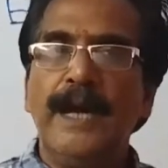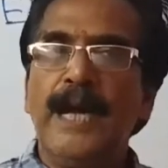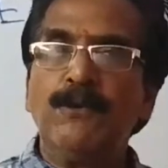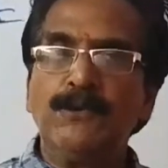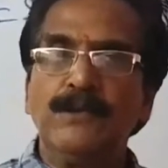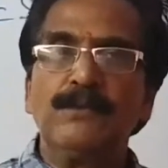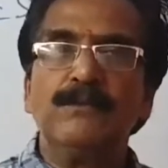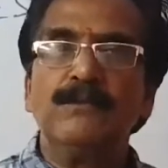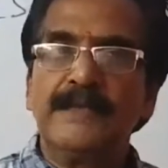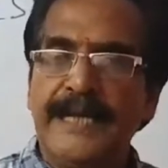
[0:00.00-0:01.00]
I have
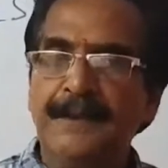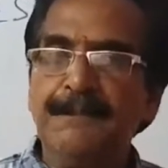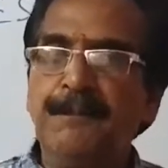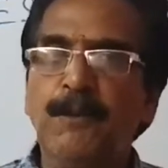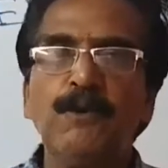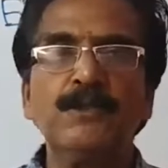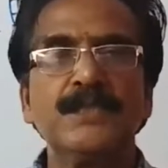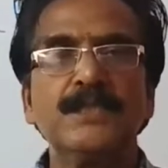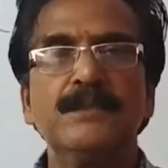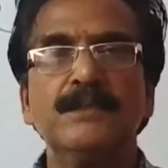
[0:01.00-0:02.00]
10
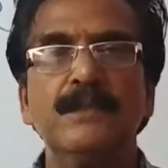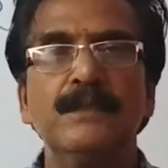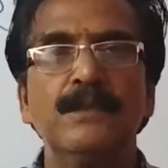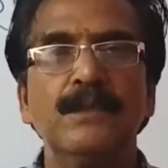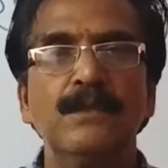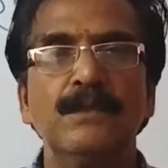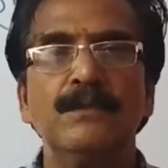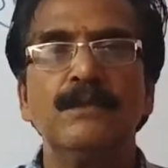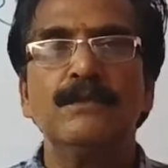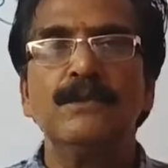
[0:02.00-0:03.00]
posts
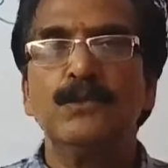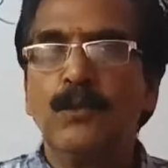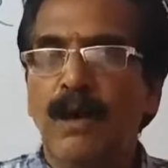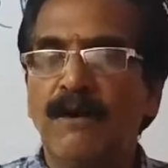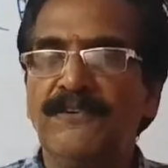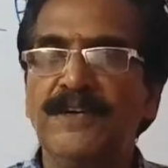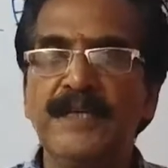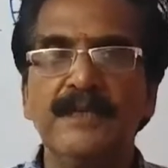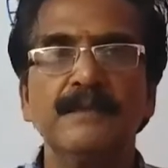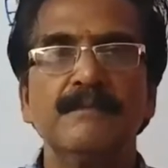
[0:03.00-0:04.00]
to
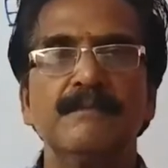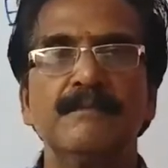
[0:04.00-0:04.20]
offer